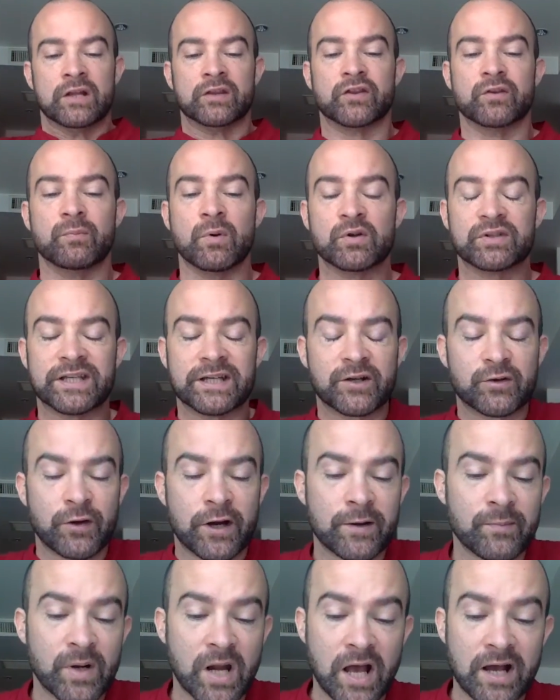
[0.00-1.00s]
The most
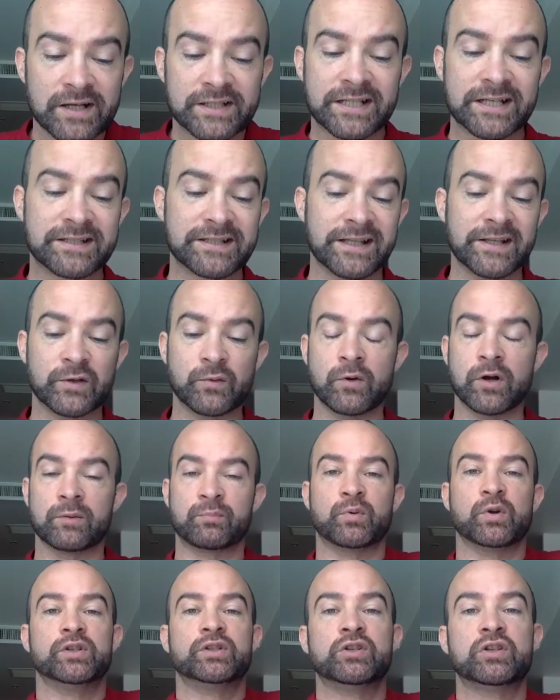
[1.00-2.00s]
incredible artists in the world
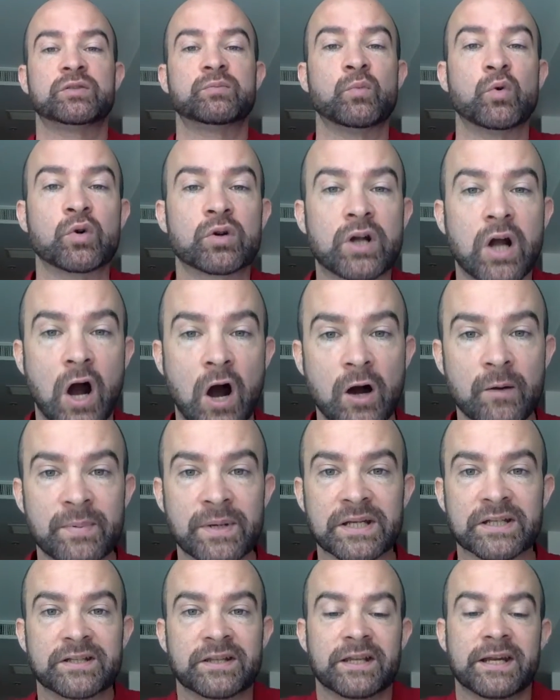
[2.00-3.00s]
produce more
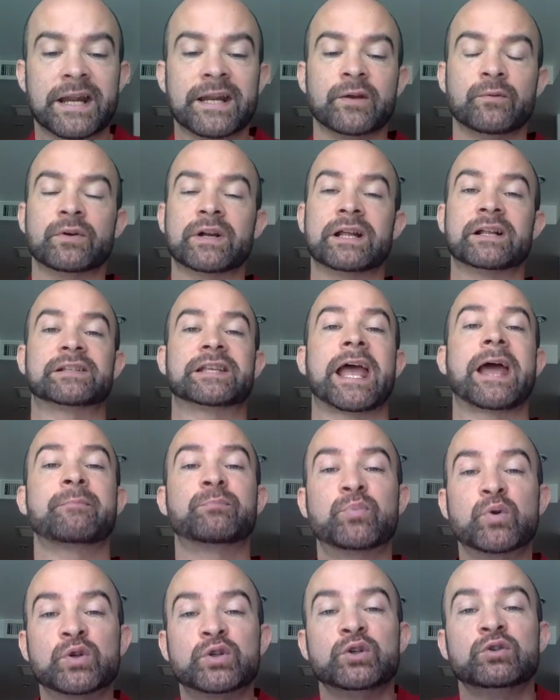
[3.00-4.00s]
garbage than anyone else and
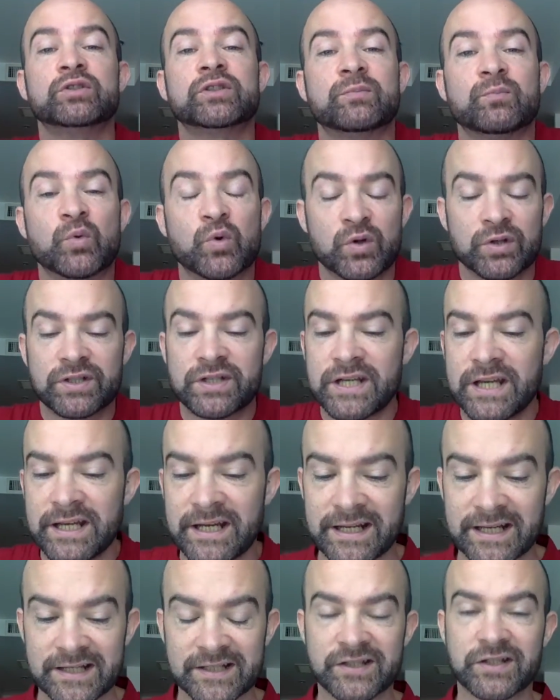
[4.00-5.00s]
produce more
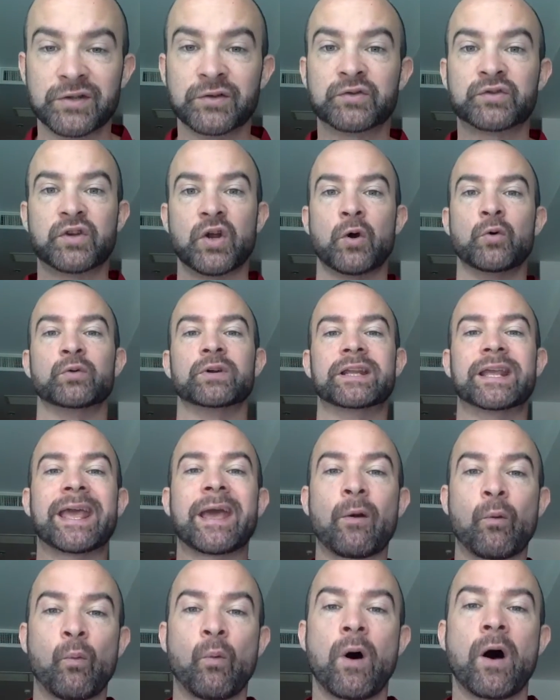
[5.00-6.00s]
genius. You don't
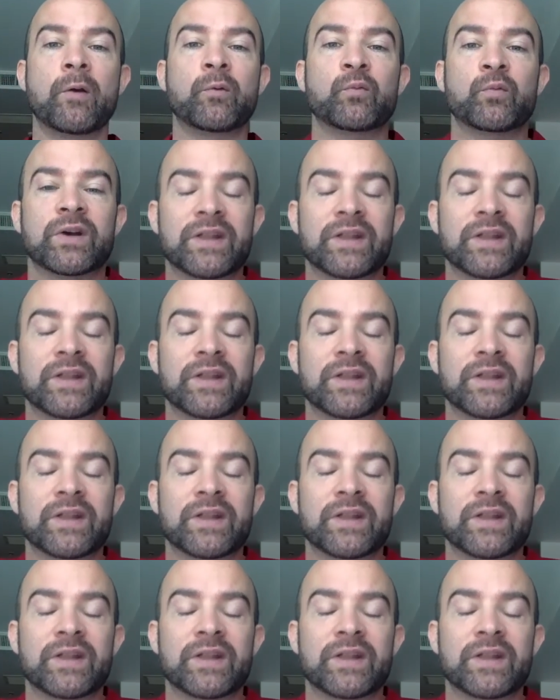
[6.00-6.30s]
get one